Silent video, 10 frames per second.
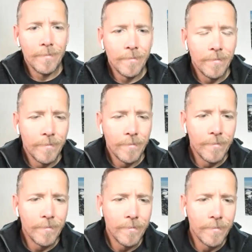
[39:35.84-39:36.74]

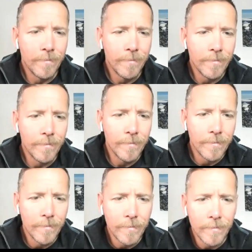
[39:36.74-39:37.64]

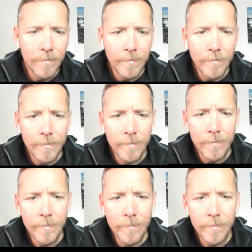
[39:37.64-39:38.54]

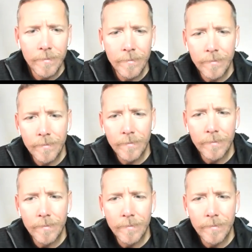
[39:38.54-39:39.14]
No words are spoken by the person on screen.